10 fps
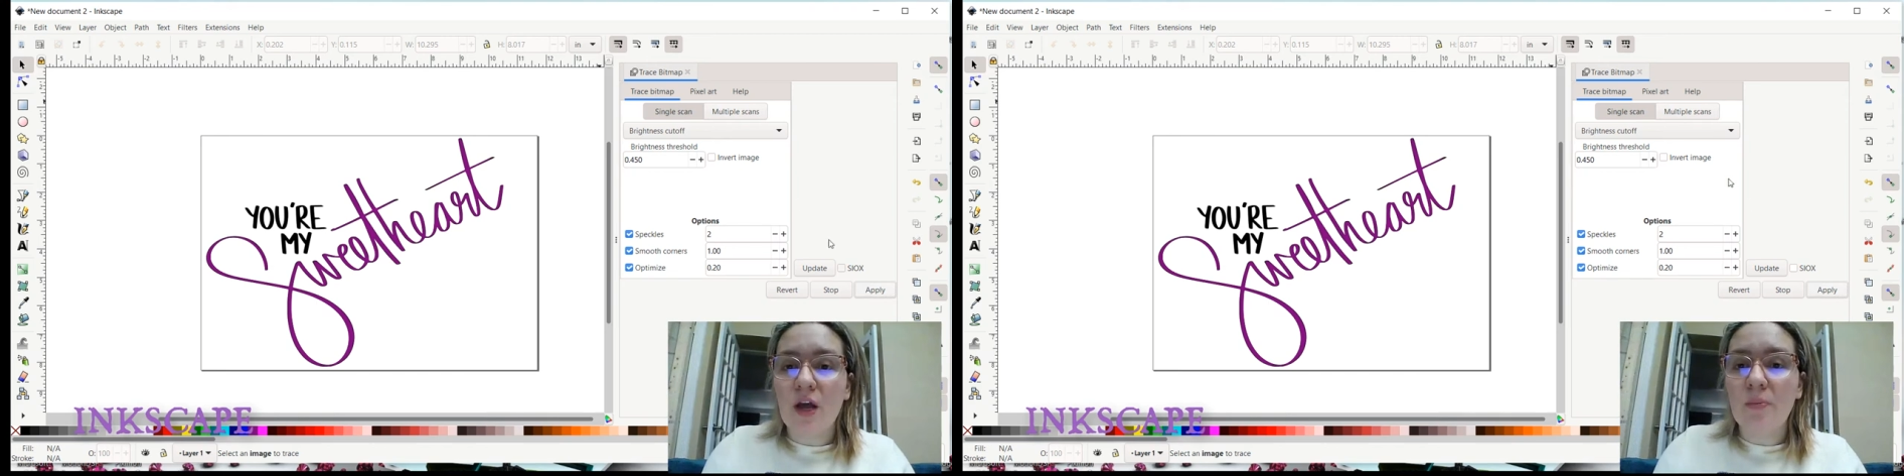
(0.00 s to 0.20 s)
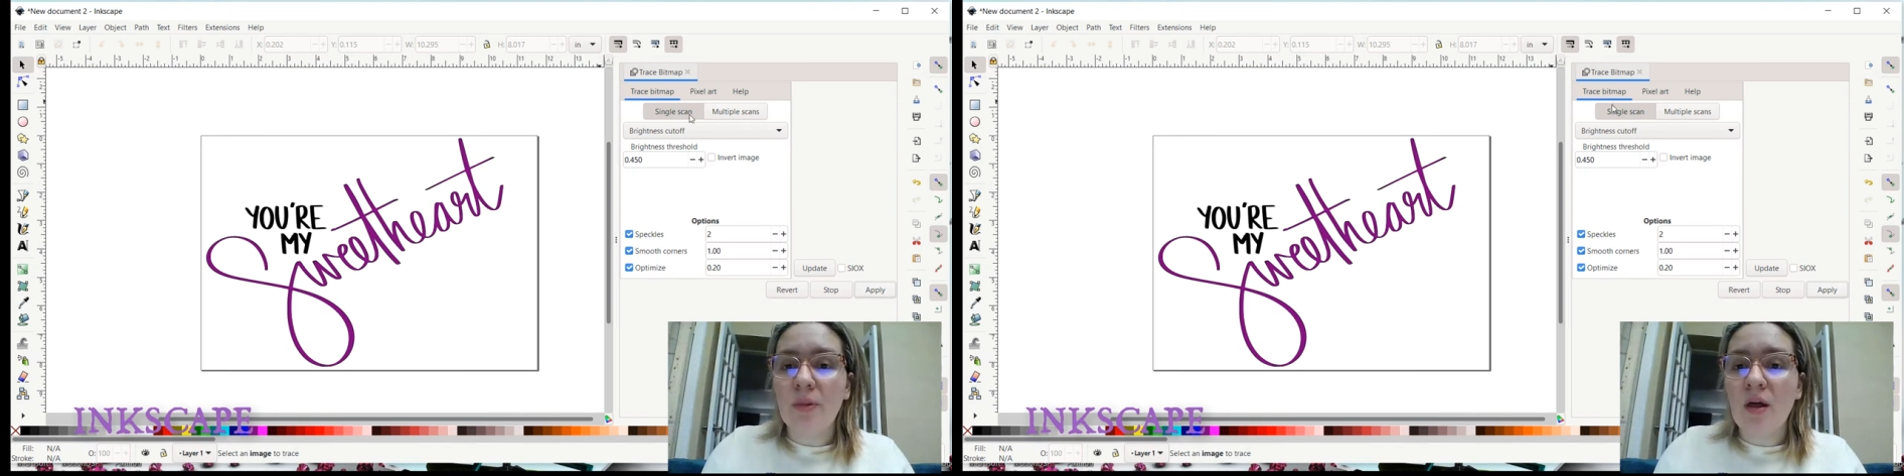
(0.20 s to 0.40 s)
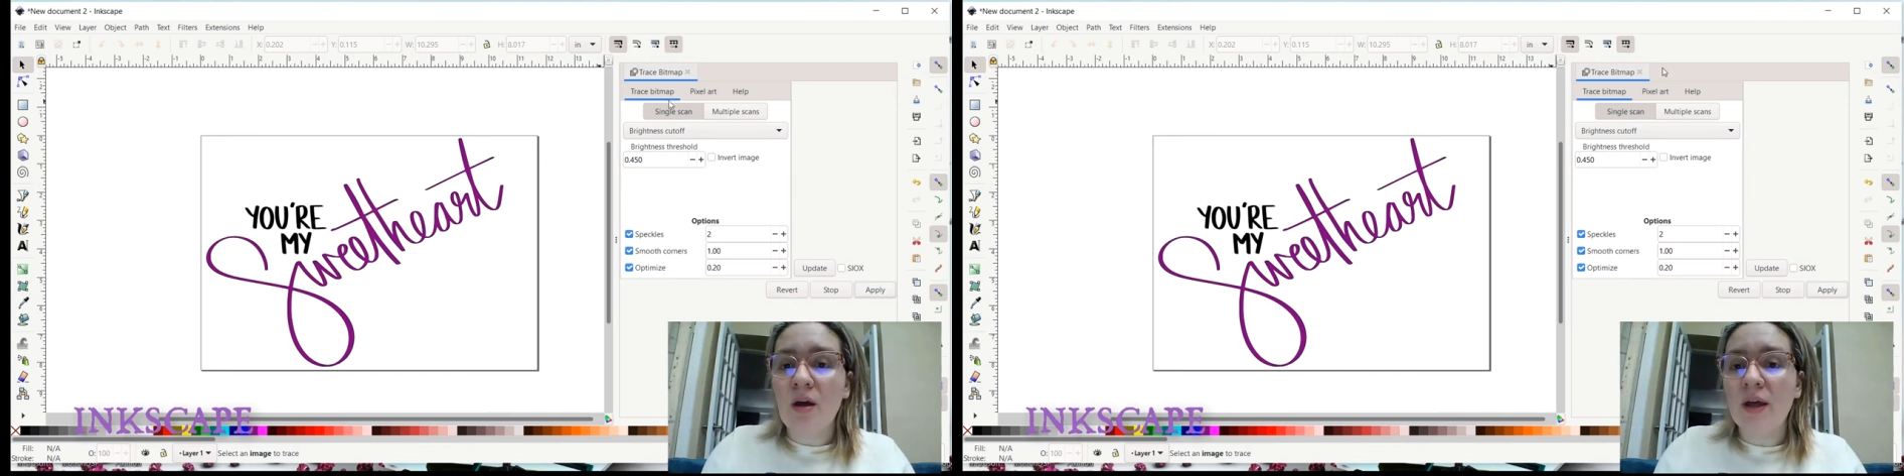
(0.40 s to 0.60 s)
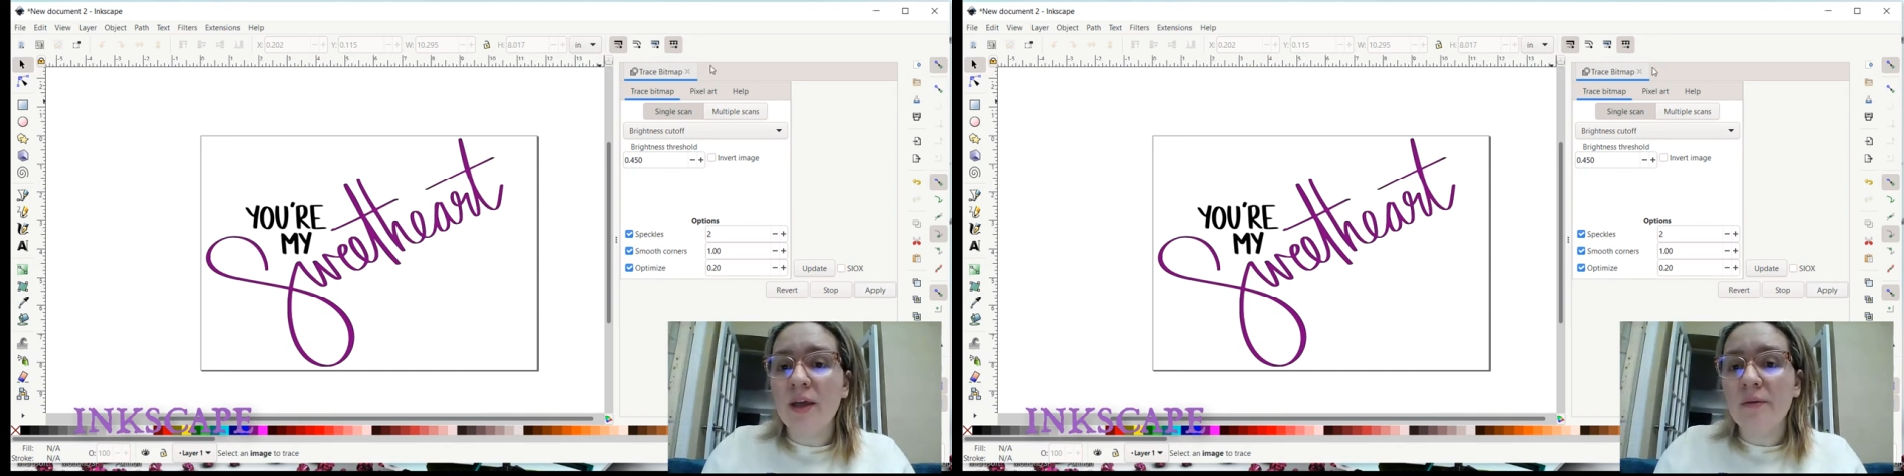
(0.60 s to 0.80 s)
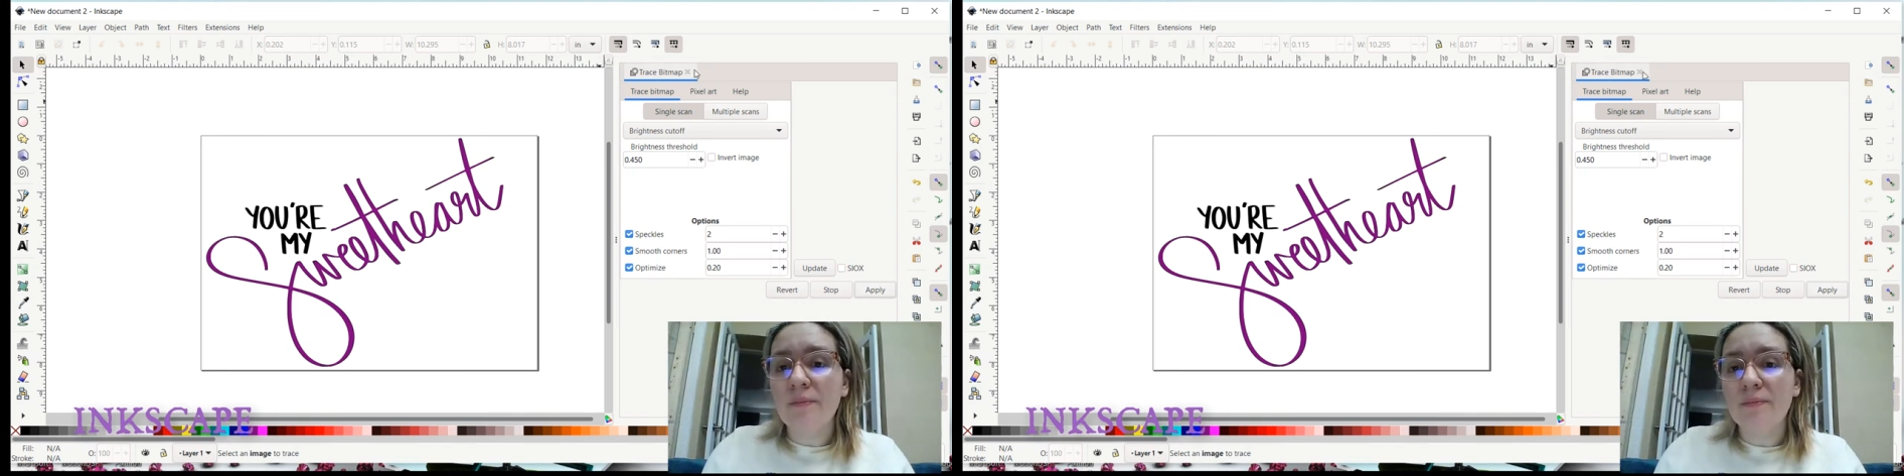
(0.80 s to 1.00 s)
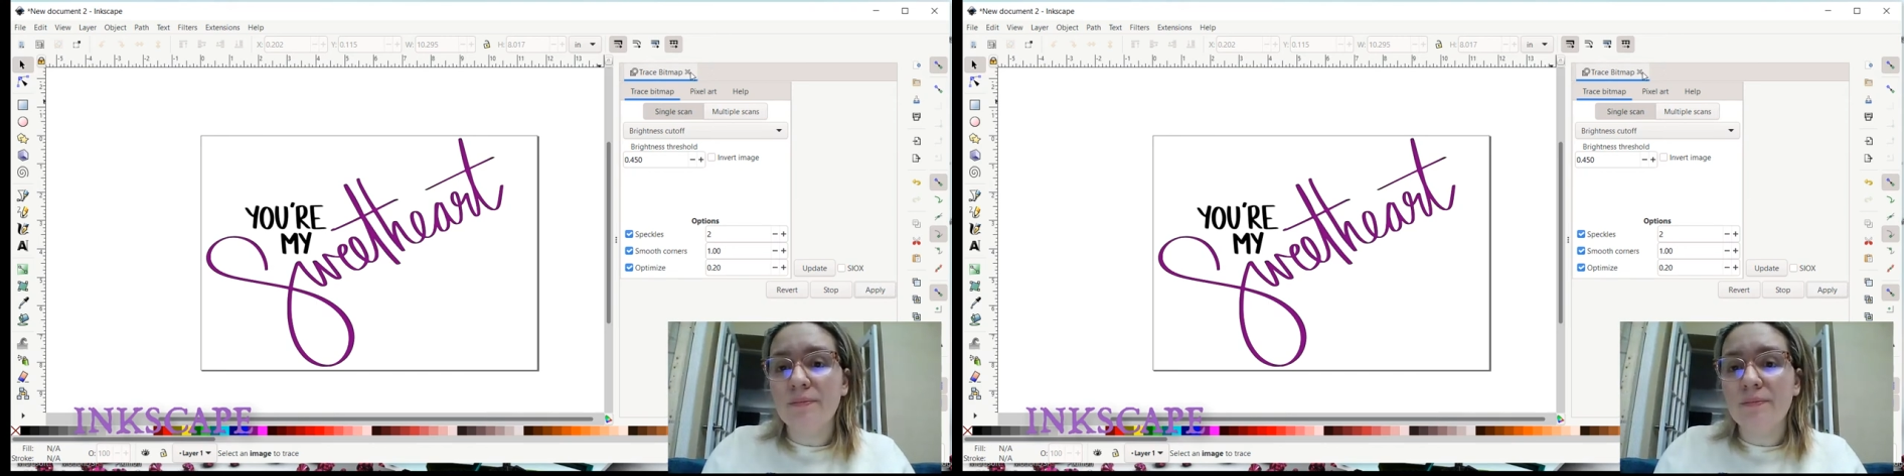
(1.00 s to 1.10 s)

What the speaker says: apply,